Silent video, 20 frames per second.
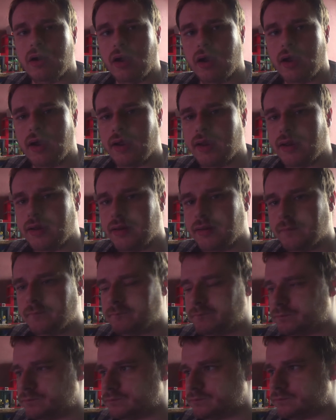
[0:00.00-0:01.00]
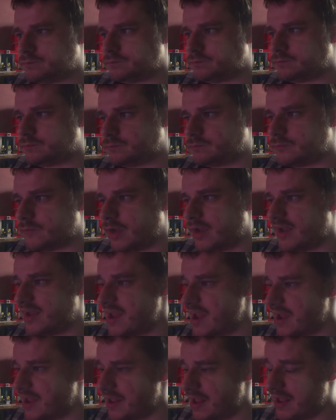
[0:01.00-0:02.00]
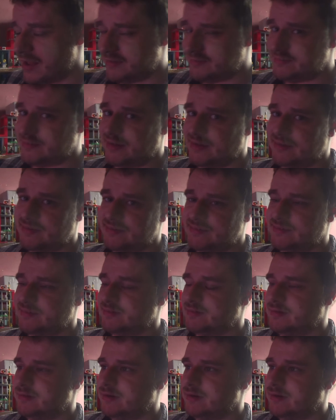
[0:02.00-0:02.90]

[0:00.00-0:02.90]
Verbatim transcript: a, a, a success,